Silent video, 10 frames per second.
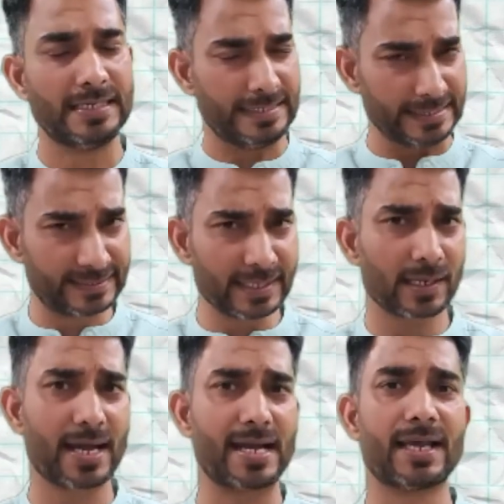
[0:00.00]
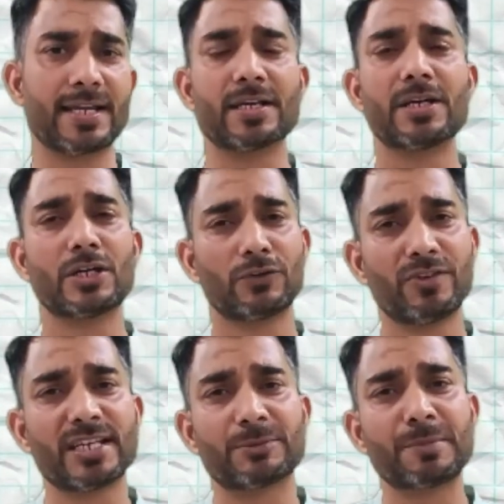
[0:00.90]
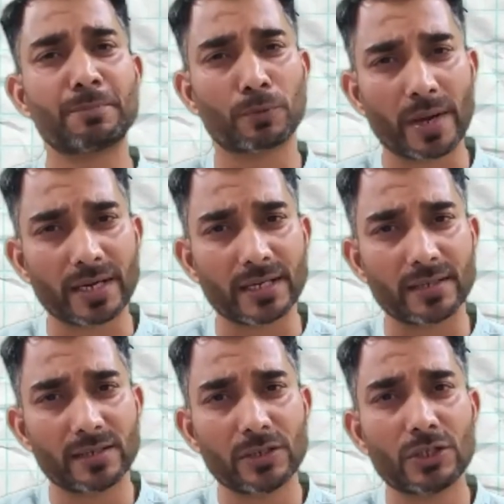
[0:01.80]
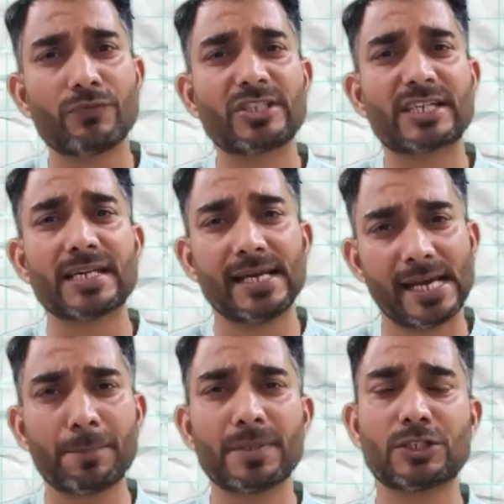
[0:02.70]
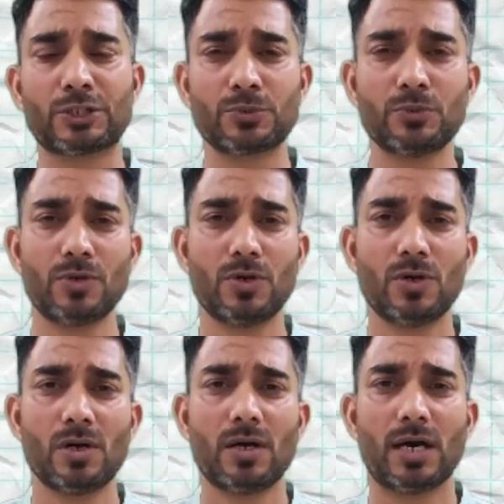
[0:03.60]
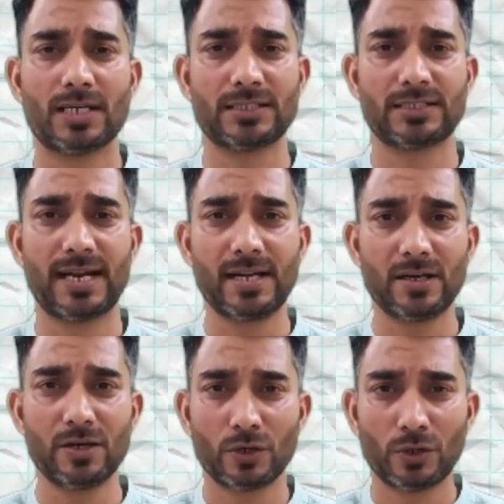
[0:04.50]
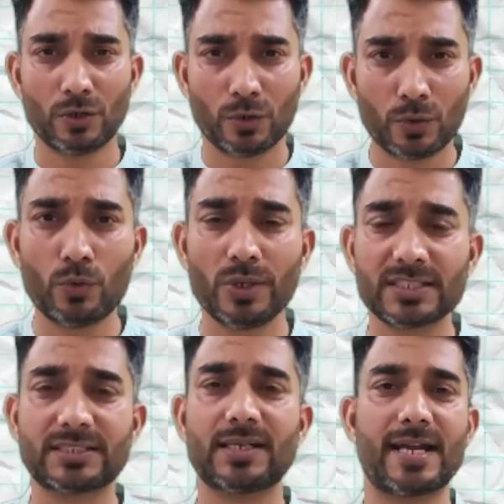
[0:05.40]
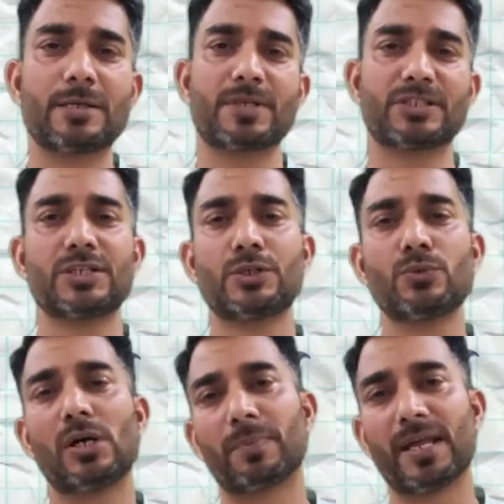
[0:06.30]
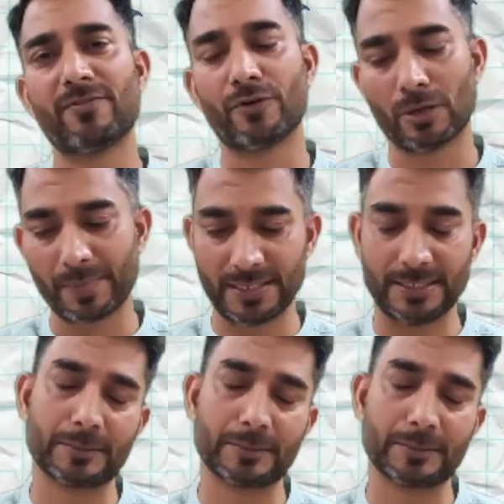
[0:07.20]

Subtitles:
Is there a guideline which has been provided which can help us to understand who is the right person to apply for a patent?